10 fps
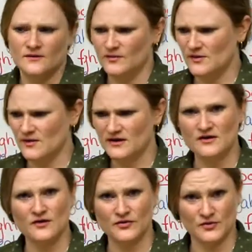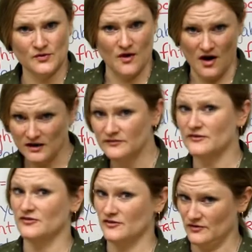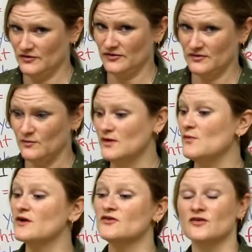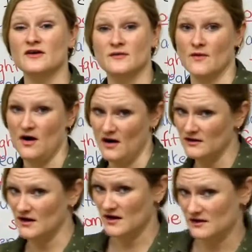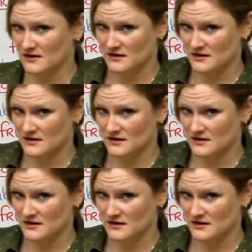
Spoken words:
We want to go through all of the shoes. We want to try them all on.